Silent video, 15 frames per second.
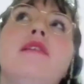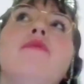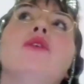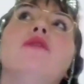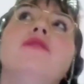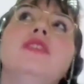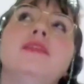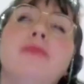need
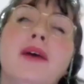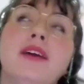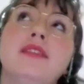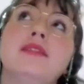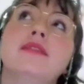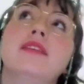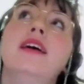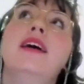for a
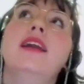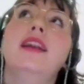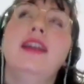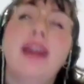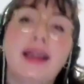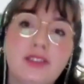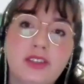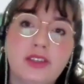response,
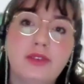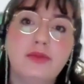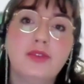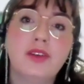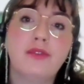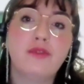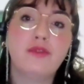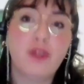led to
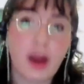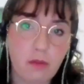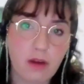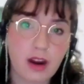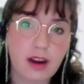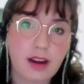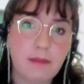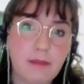the
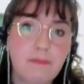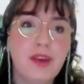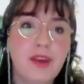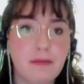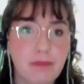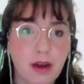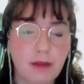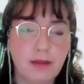framework
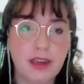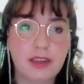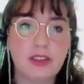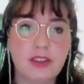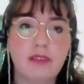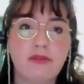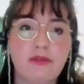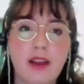being
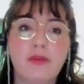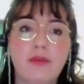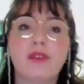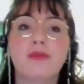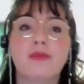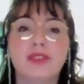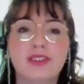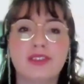published. And the
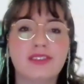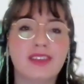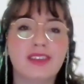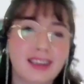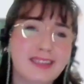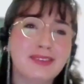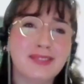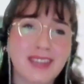framework was,
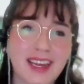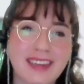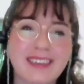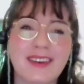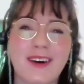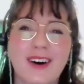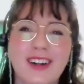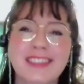as you said,
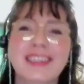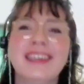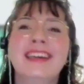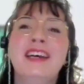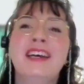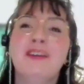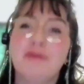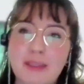called
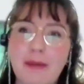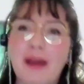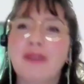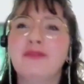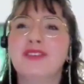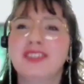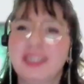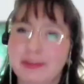
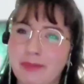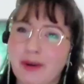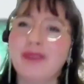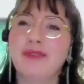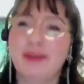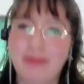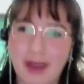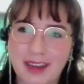Respectful,
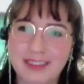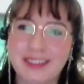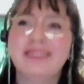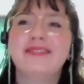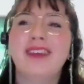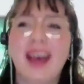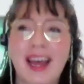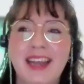Supportive and
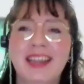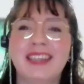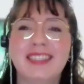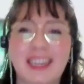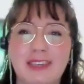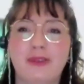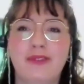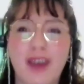Positive Ending
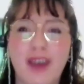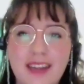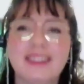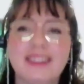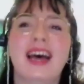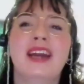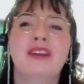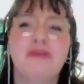Sexual
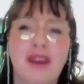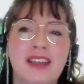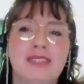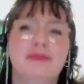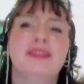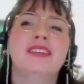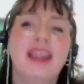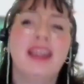Violence and
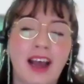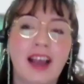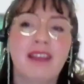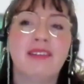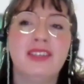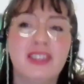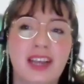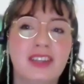Harassment in
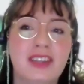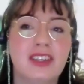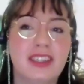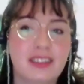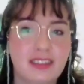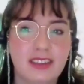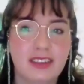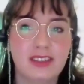Higher Education
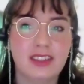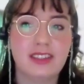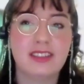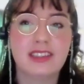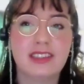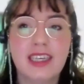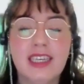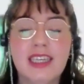
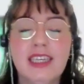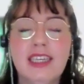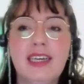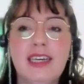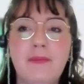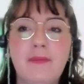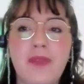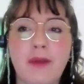Institutions.
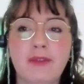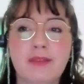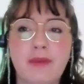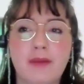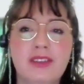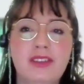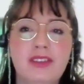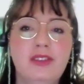And that was
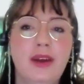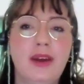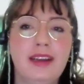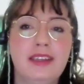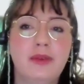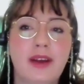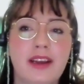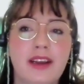published in
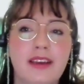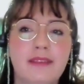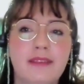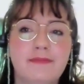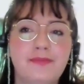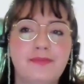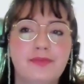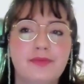2020.
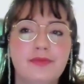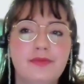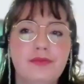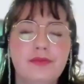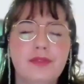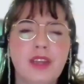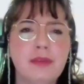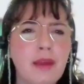
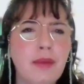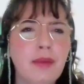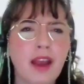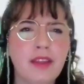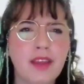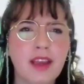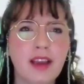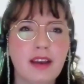Maybe,
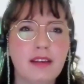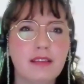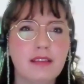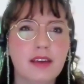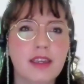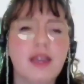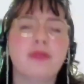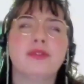I think,
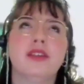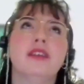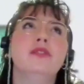yeah, it